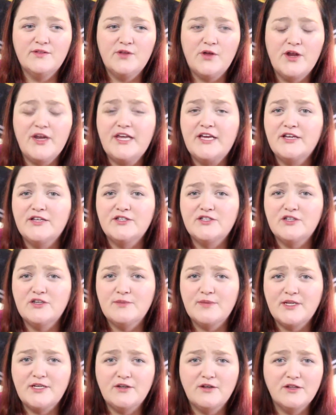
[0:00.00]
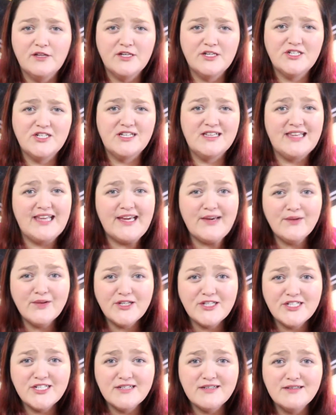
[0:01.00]
learning, consuming knowledge and
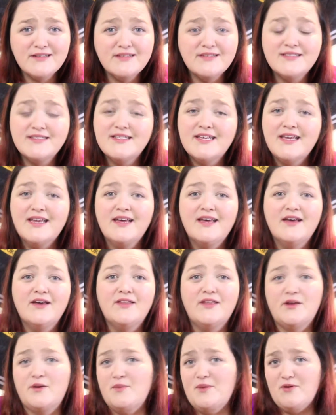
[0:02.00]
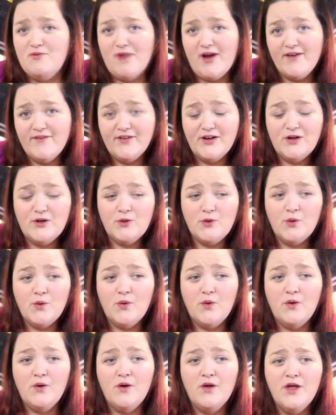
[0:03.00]
languages. That'd be
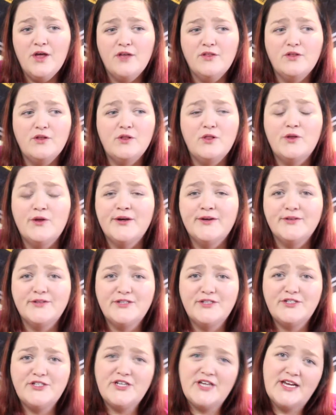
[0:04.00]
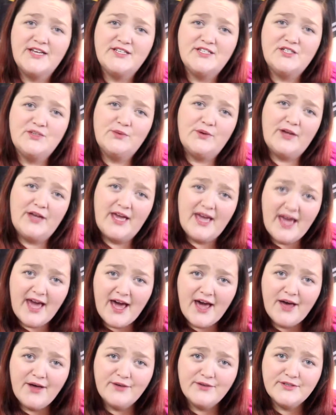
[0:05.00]
Ravenclaw, the loyalty she has to her
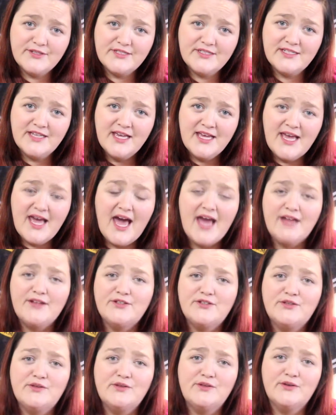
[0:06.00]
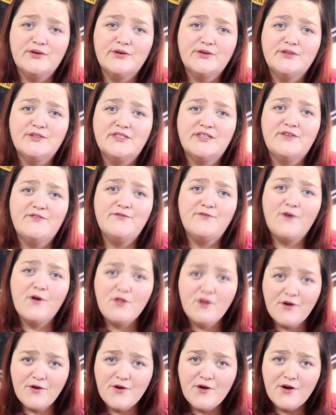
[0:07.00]
house and to those that
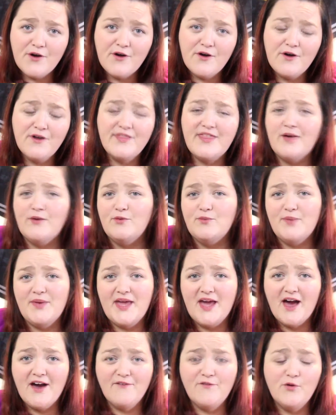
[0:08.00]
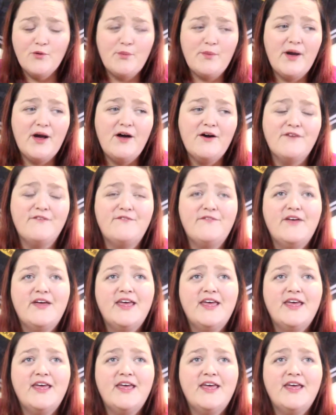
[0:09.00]
follow her, that would be Hufflepuff,